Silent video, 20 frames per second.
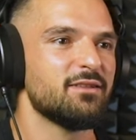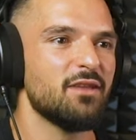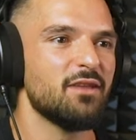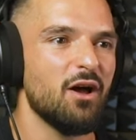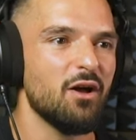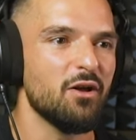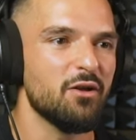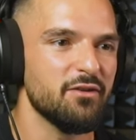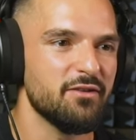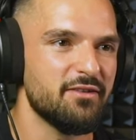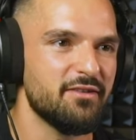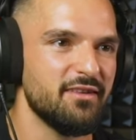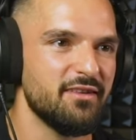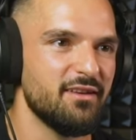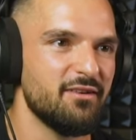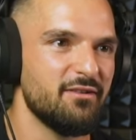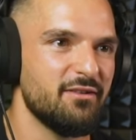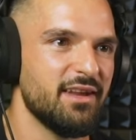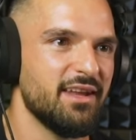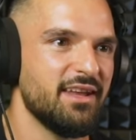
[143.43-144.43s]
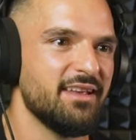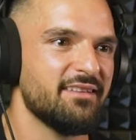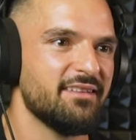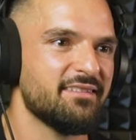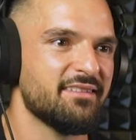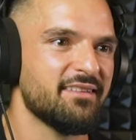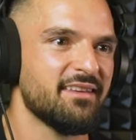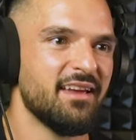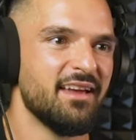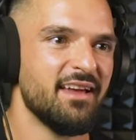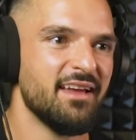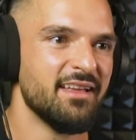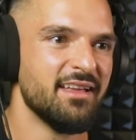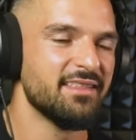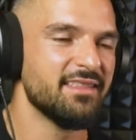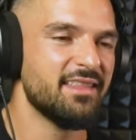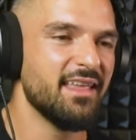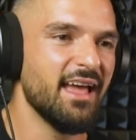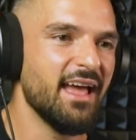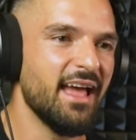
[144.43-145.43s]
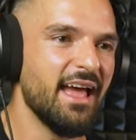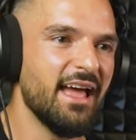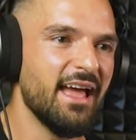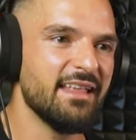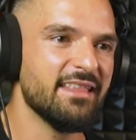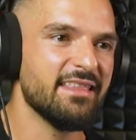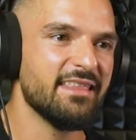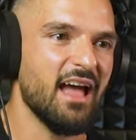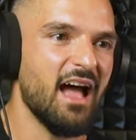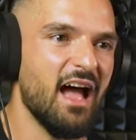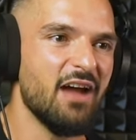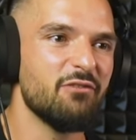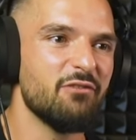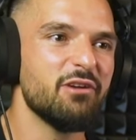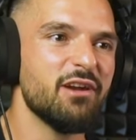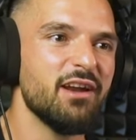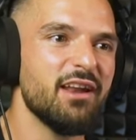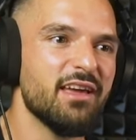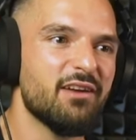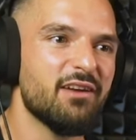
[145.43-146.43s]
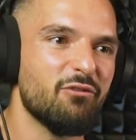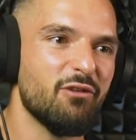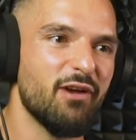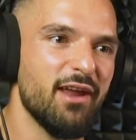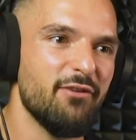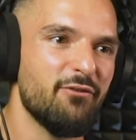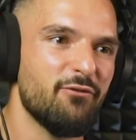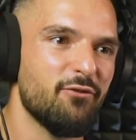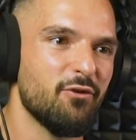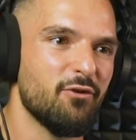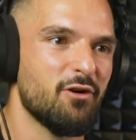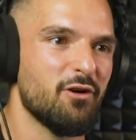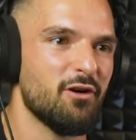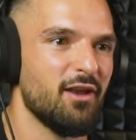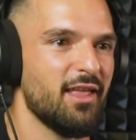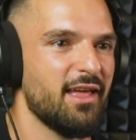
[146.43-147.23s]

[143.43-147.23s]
docu series that I really crave for,